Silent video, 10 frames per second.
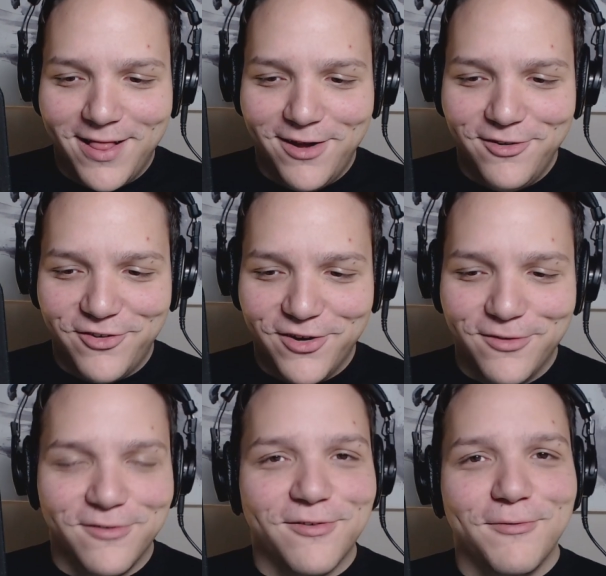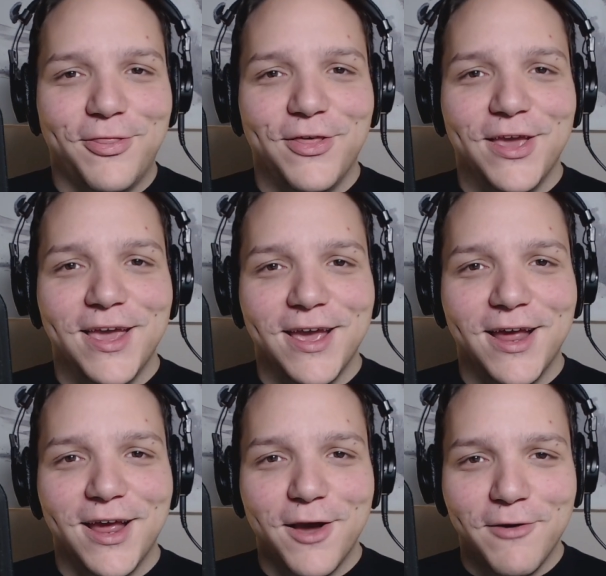Claire Jones with the
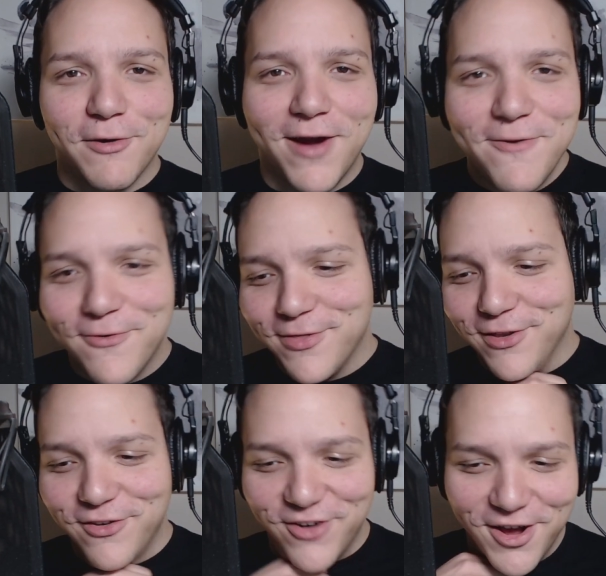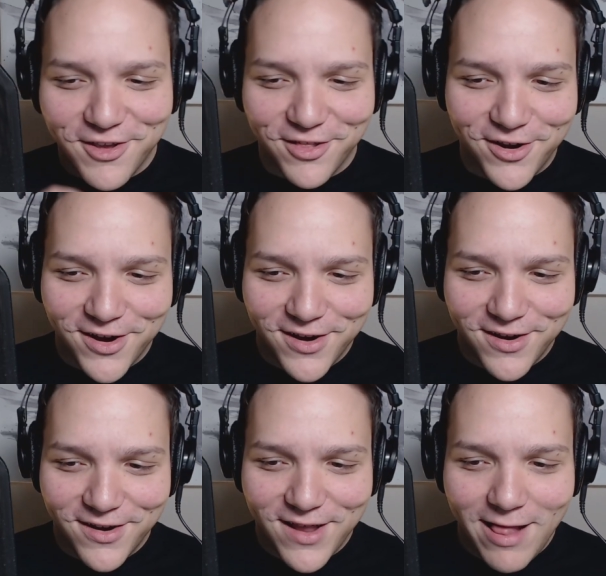going right for the jugular.
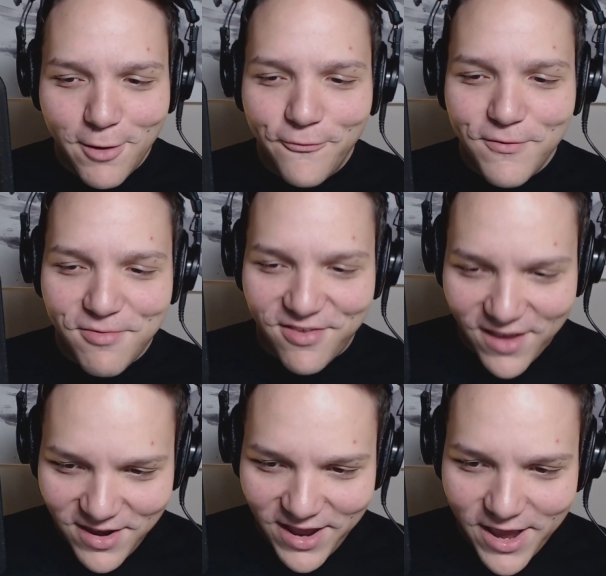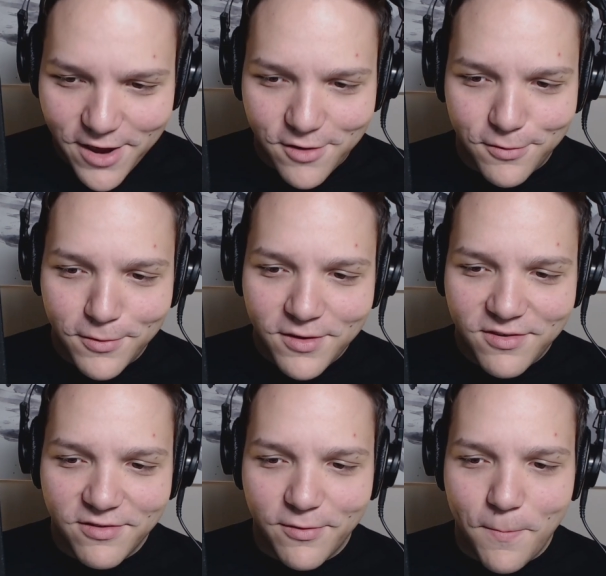Hello from San Diego,
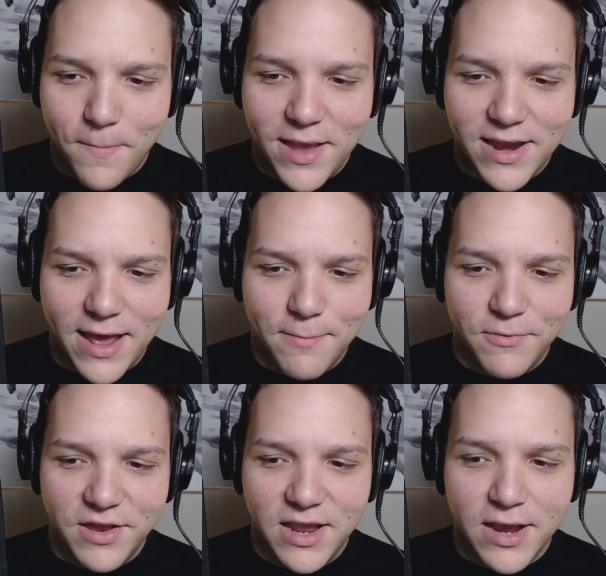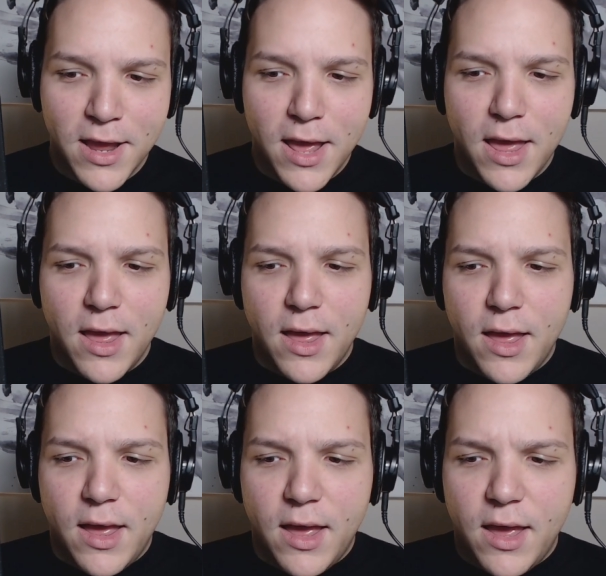says Made MD.
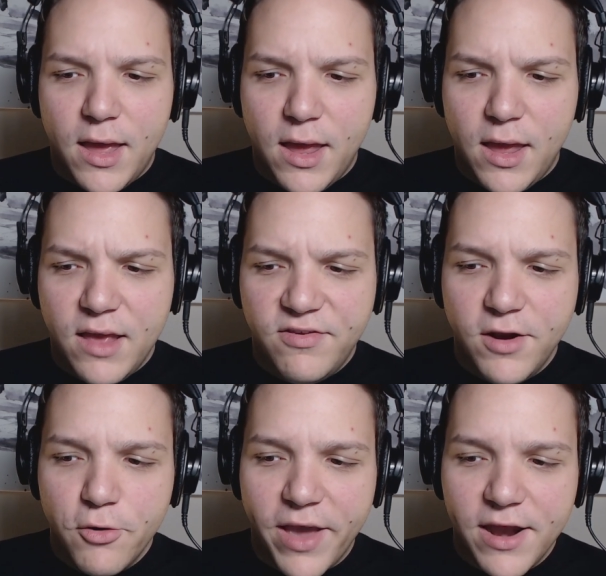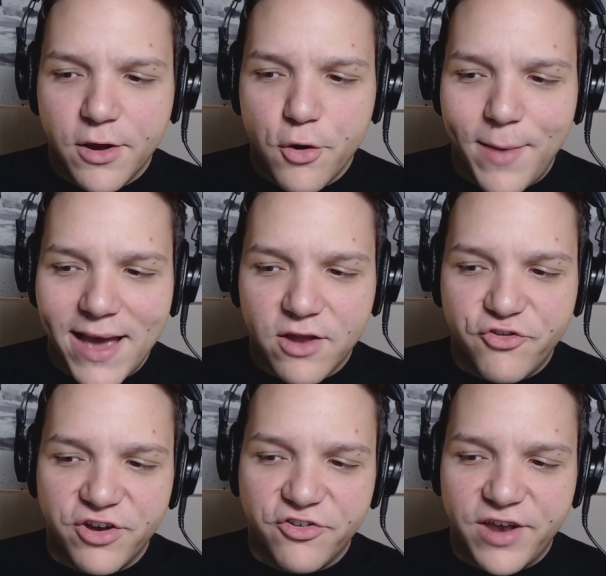Is it okay to go back and
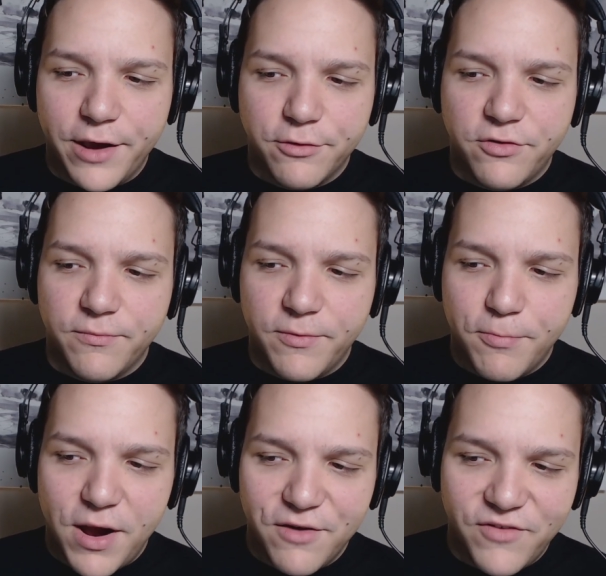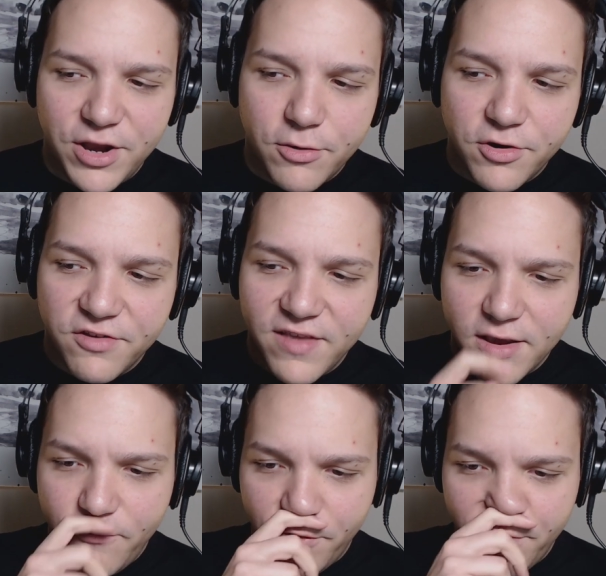change the title to a prior video, or does
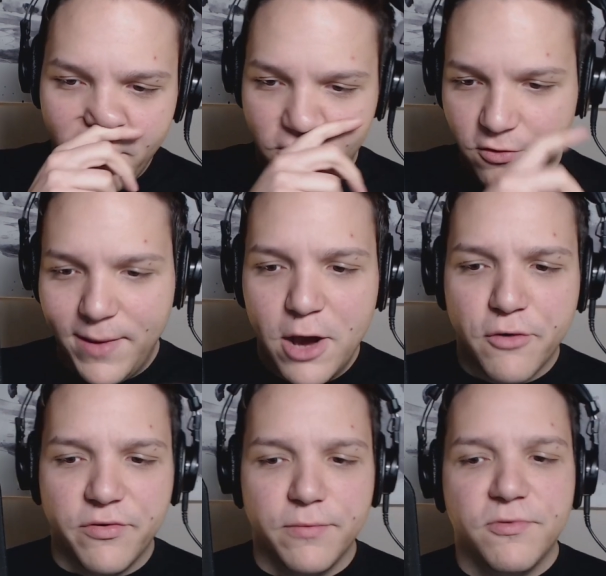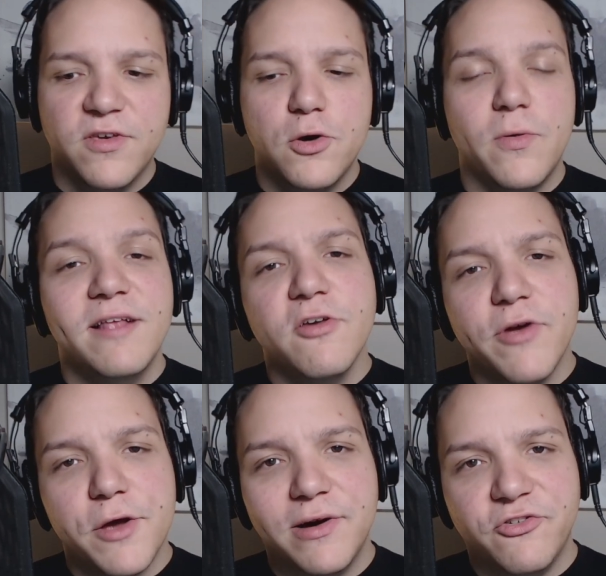that confuse the YouTube algorithm? So that's a
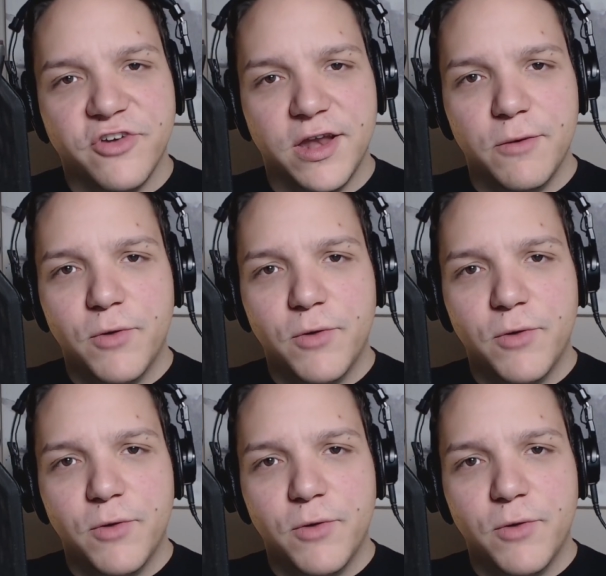great question.